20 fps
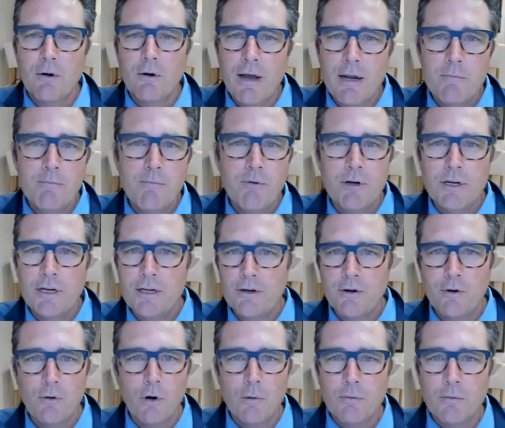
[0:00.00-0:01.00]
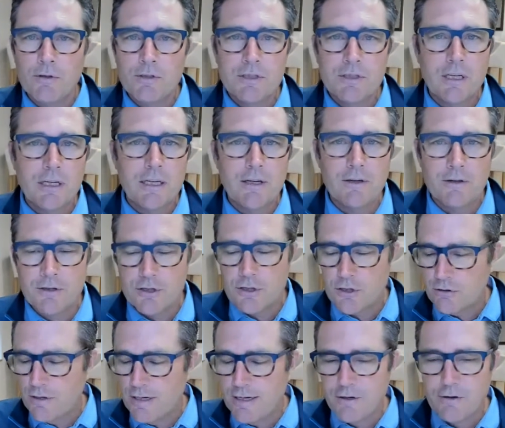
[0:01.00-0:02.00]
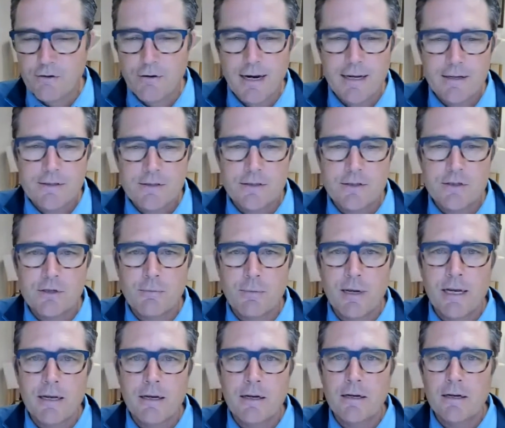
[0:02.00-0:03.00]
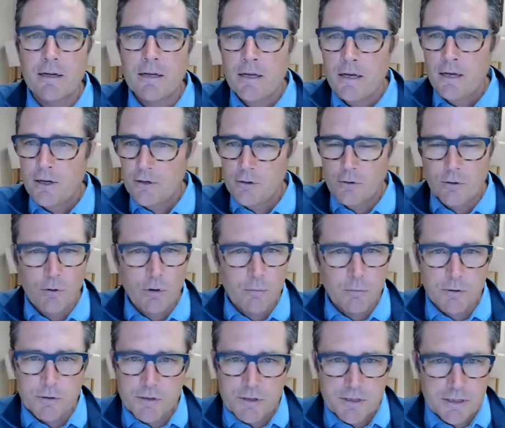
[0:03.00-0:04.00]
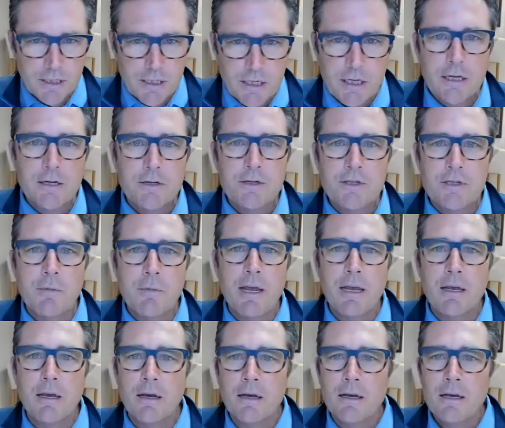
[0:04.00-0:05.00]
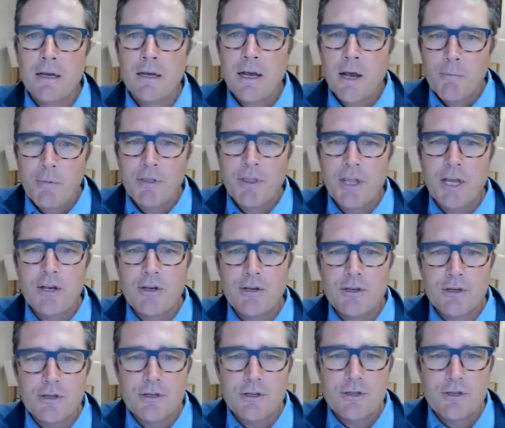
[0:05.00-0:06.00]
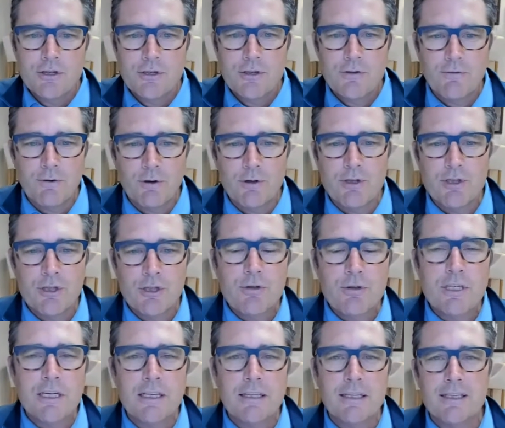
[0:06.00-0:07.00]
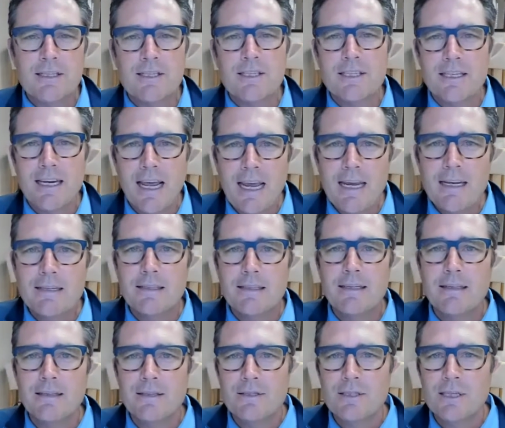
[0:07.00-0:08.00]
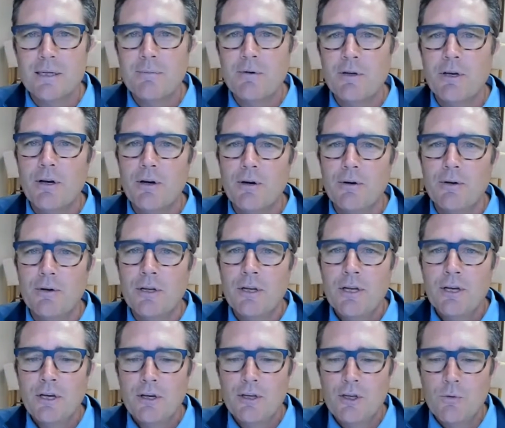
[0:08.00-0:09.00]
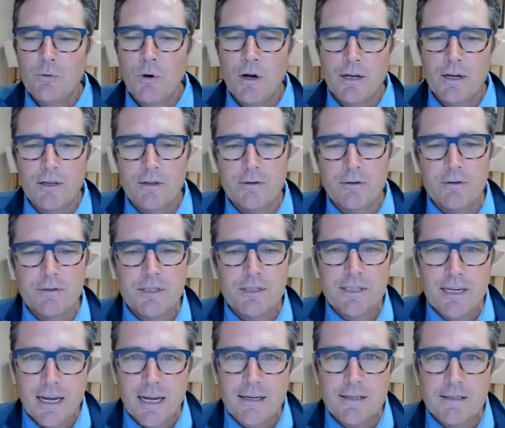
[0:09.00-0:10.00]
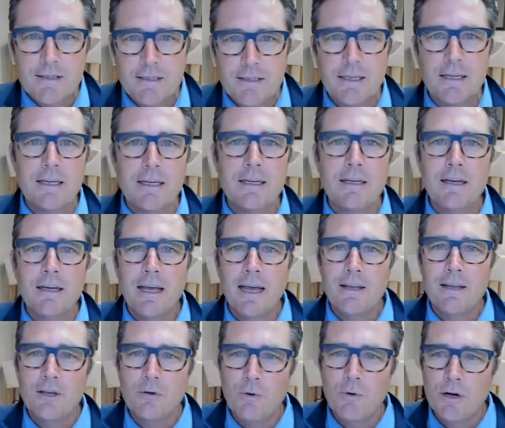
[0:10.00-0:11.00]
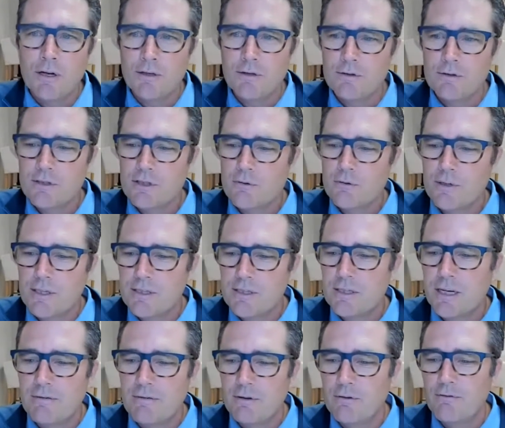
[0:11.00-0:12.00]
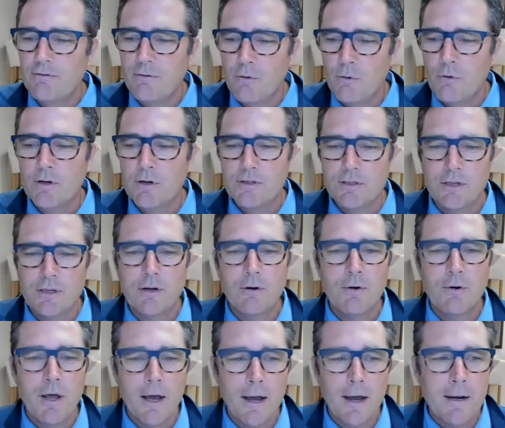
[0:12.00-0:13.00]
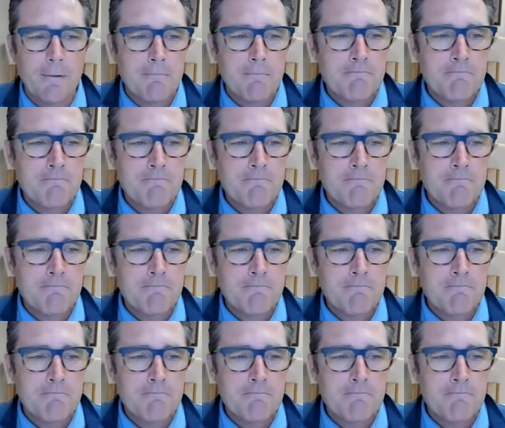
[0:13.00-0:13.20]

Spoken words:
ahead and put in your normal city, your street address in Jamaica, your normal city in Jamaica. But then for choosing the state and the zip code, you want to use Tennessee, and you want to use 37409.